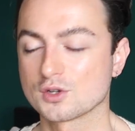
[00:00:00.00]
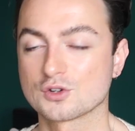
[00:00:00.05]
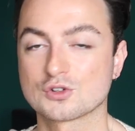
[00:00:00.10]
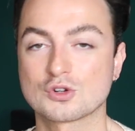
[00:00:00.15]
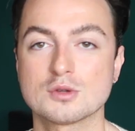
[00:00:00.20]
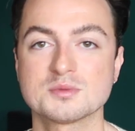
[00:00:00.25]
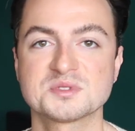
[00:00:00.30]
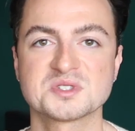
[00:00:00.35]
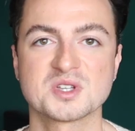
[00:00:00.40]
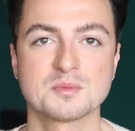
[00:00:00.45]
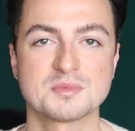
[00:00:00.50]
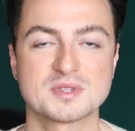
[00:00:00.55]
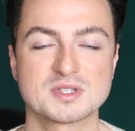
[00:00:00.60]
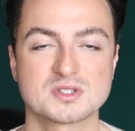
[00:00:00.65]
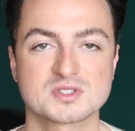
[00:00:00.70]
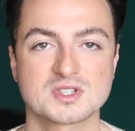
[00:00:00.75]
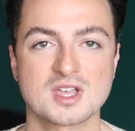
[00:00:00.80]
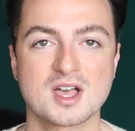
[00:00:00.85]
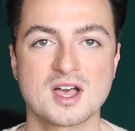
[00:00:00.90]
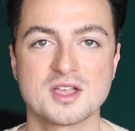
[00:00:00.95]
the crop top,
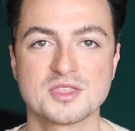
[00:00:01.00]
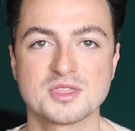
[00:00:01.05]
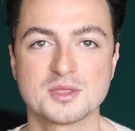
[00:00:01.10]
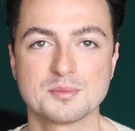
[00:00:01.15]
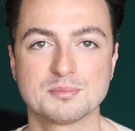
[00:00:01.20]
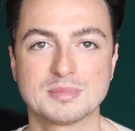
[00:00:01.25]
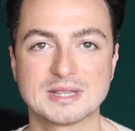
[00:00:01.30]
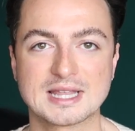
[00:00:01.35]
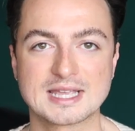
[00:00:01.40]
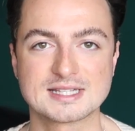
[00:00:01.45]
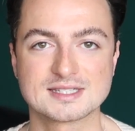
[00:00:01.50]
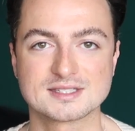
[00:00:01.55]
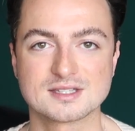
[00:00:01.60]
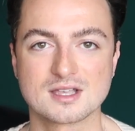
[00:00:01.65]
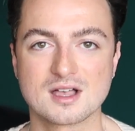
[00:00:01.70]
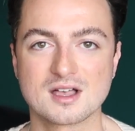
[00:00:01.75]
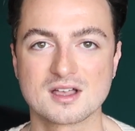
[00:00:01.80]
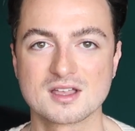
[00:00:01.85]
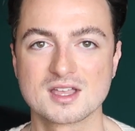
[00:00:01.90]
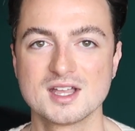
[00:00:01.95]
the skirt, the
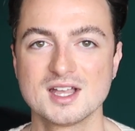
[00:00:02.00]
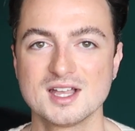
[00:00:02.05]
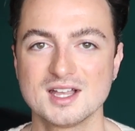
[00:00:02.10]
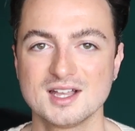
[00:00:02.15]
blazer.